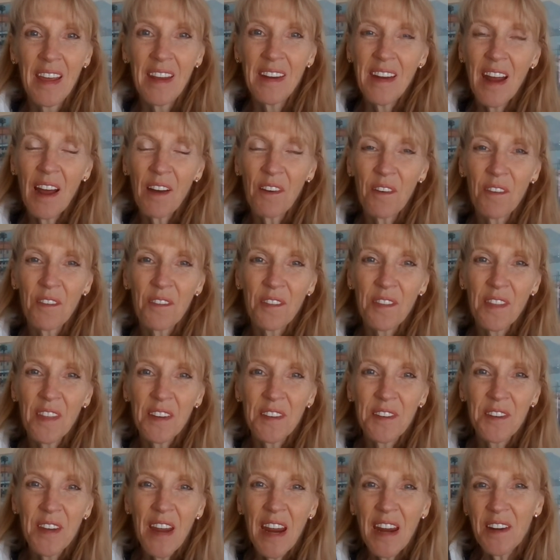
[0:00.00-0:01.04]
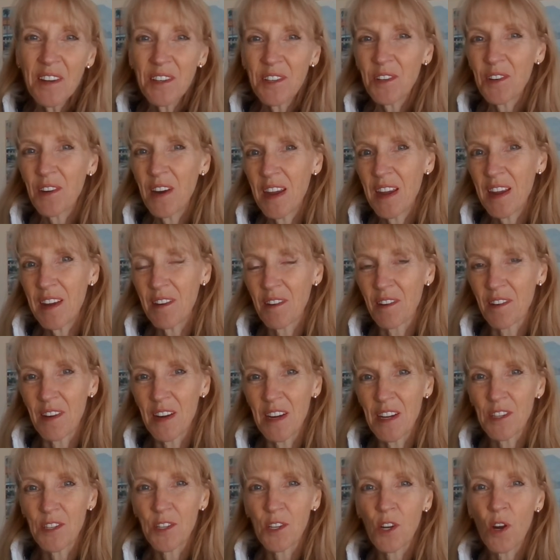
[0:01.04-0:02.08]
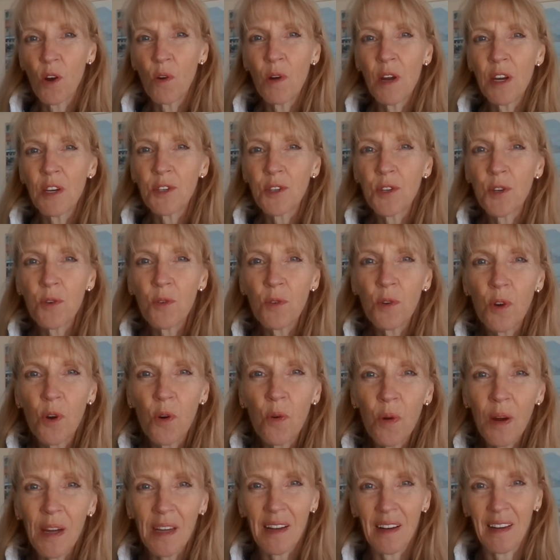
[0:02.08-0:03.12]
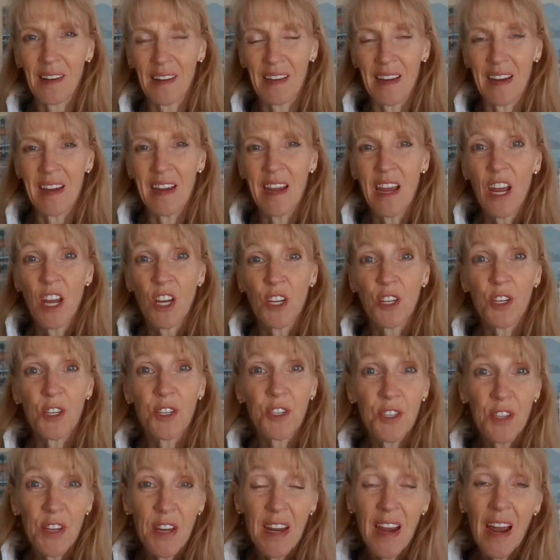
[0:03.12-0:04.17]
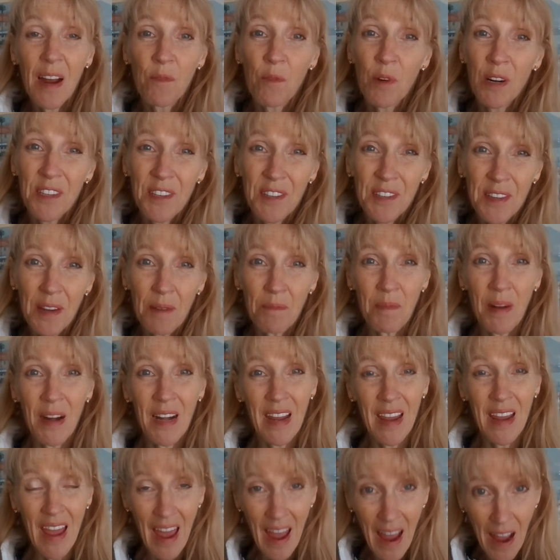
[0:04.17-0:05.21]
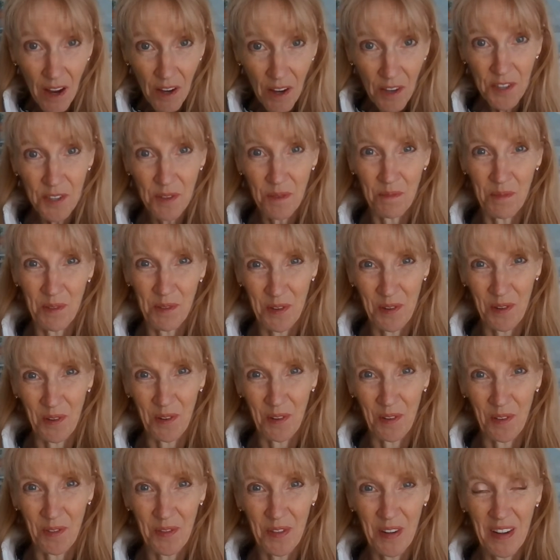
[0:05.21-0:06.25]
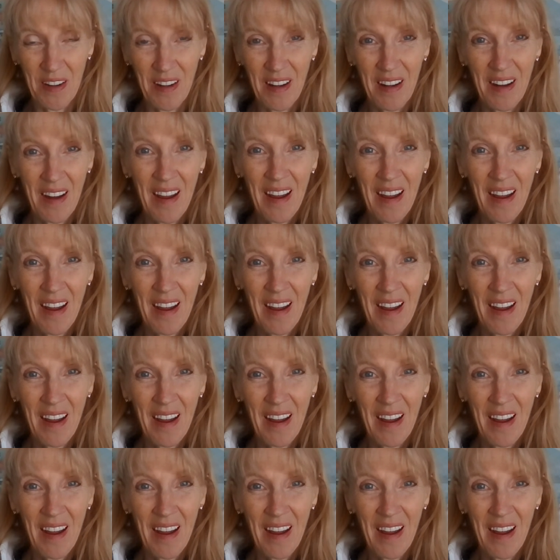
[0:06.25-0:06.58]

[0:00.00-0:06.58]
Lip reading: Now, the danger here is going too quickly to see what somebody else observed.